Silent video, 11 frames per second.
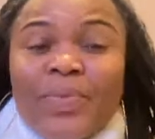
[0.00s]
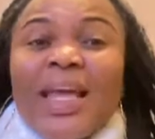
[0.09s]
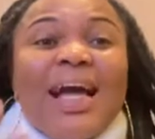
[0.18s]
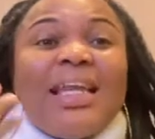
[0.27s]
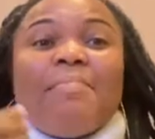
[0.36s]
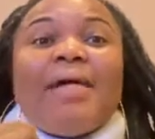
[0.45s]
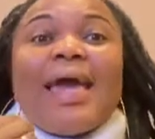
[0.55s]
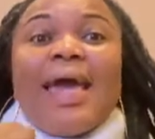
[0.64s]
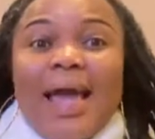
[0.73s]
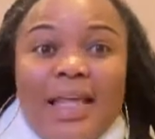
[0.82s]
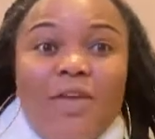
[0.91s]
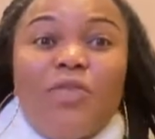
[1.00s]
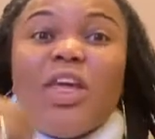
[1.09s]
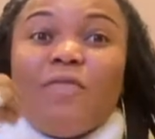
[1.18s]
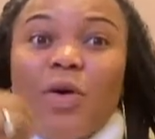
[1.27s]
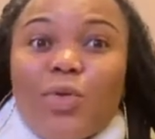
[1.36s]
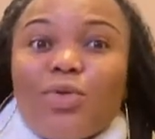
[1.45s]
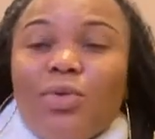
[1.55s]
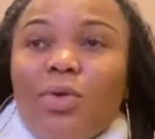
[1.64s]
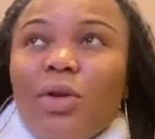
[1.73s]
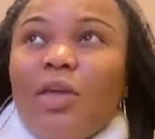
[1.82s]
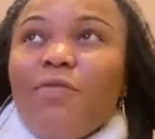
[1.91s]
And in my head, even if I
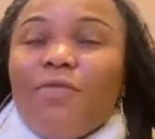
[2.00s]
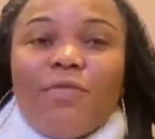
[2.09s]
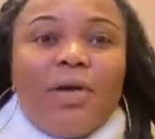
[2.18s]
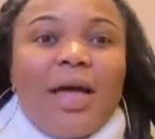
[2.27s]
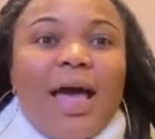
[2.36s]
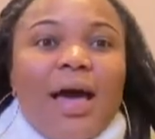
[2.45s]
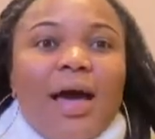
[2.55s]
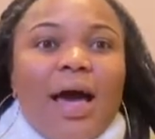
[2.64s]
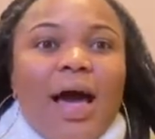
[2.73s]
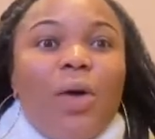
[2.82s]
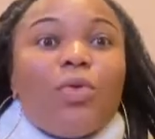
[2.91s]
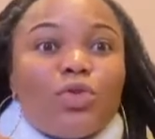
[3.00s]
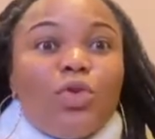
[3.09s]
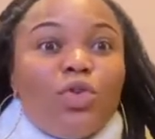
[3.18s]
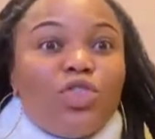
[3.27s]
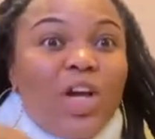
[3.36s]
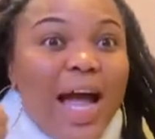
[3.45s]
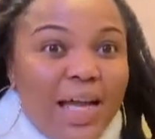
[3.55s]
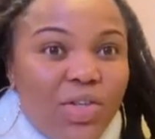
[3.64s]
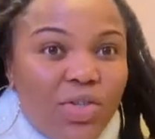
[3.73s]
was going to charge,